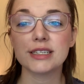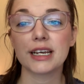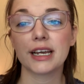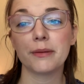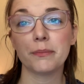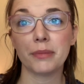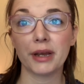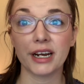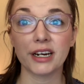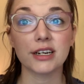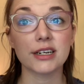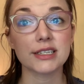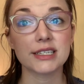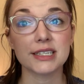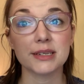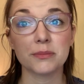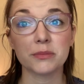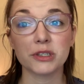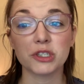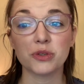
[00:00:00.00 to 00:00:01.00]
a
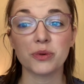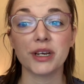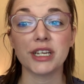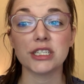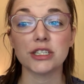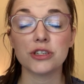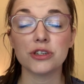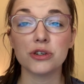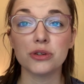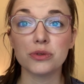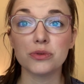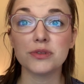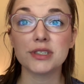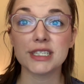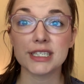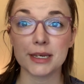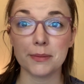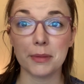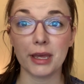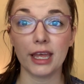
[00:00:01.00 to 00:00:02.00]
comparison between two
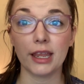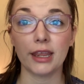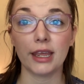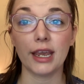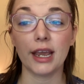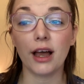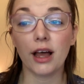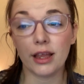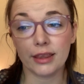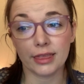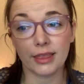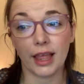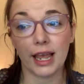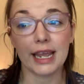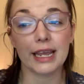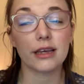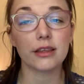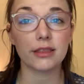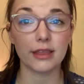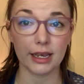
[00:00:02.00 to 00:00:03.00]
seemingly
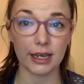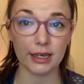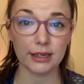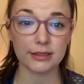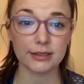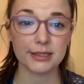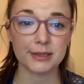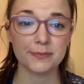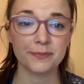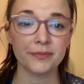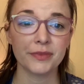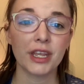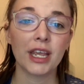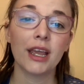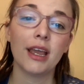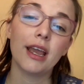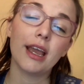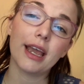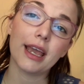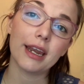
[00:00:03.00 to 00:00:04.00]
unlike things.
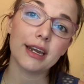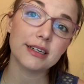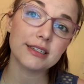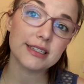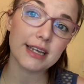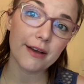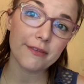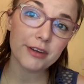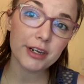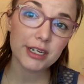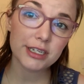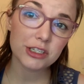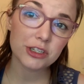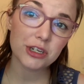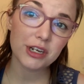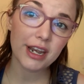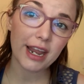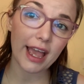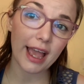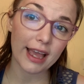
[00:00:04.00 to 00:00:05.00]
In a
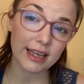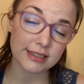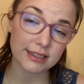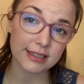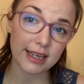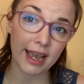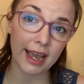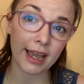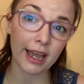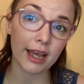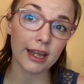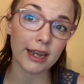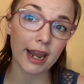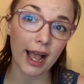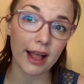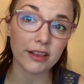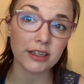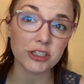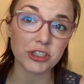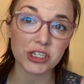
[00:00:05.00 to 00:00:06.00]
definition essay,
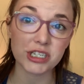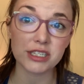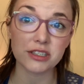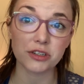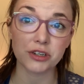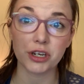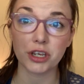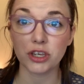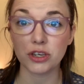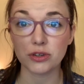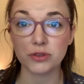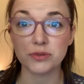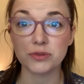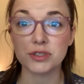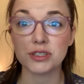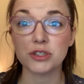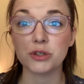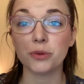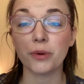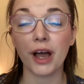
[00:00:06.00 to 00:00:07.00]
analogies are
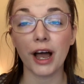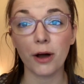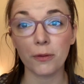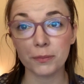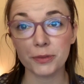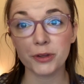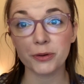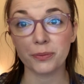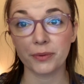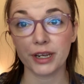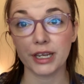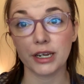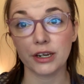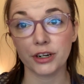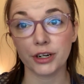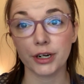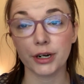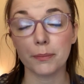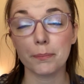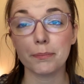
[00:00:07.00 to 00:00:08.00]
used to help the
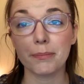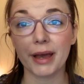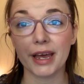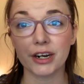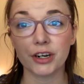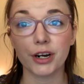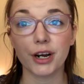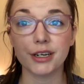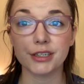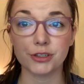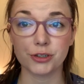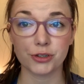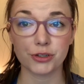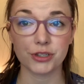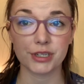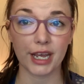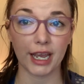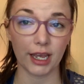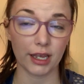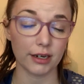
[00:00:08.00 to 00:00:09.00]
reader better
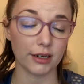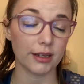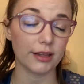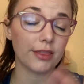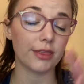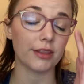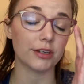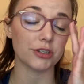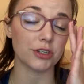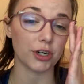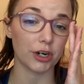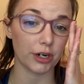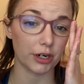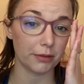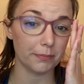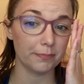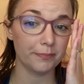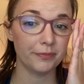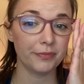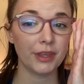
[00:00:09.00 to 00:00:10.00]
understand the
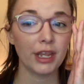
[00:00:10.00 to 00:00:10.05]
term.